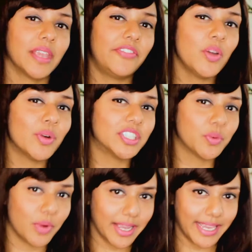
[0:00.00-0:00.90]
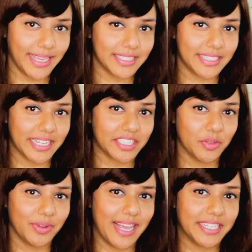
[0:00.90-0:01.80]
If you want to work in
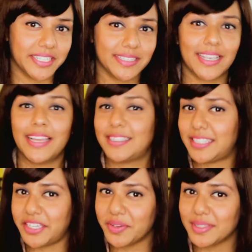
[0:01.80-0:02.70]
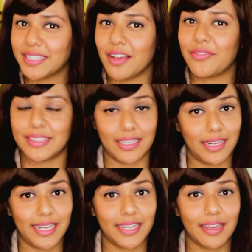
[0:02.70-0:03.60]
international relations and see yourself as a
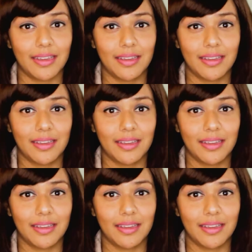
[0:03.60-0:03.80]
leader,